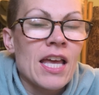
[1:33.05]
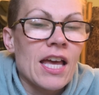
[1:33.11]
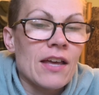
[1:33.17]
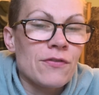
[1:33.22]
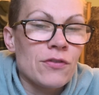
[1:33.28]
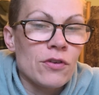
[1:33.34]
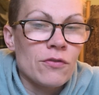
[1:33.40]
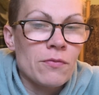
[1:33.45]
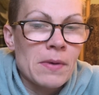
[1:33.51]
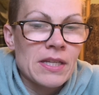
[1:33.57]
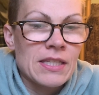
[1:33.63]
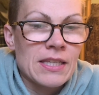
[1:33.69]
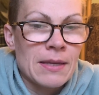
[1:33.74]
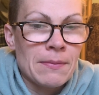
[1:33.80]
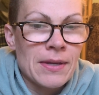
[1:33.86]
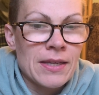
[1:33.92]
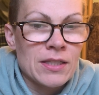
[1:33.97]
A few of my
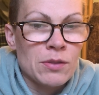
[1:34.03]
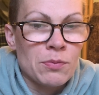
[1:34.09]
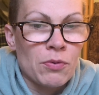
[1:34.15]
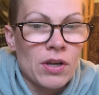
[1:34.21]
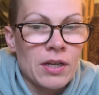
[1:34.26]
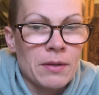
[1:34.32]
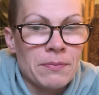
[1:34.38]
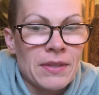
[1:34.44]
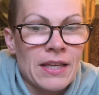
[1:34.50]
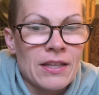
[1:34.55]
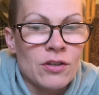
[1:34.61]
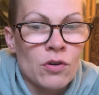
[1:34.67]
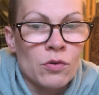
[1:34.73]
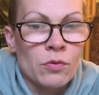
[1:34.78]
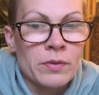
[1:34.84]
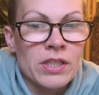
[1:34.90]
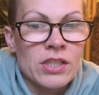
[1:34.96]
teammates brought up that
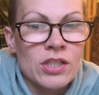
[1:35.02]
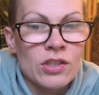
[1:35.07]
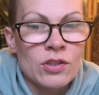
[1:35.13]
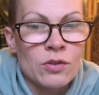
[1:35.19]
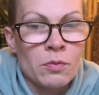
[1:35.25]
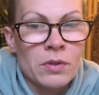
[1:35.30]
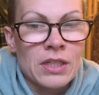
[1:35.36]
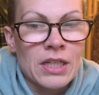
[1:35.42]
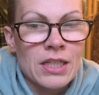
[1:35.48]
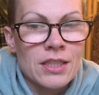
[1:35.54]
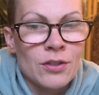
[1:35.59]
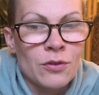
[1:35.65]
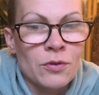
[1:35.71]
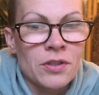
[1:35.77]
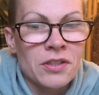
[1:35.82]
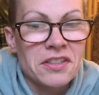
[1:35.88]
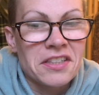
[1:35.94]
Norwegians were not
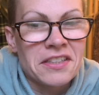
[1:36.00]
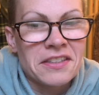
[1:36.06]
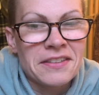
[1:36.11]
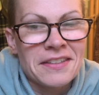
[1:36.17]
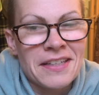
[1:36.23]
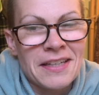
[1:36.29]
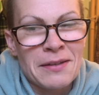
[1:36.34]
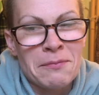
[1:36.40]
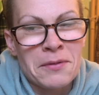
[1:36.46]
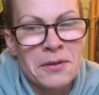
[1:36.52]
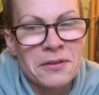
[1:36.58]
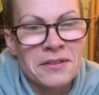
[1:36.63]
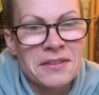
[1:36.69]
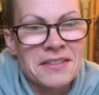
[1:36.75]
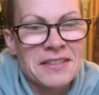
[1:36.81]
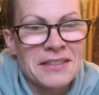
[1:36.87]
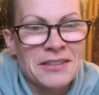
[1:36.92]
so good in middle
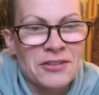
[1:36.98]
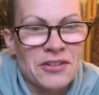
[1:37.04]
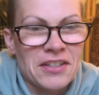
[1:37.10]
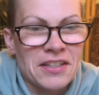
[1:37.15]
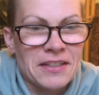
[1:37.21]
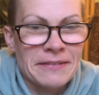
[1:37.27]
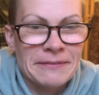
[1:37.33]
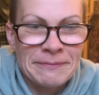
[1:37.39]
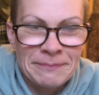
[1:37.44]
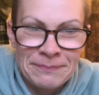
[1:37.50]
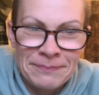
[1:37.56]
distance running.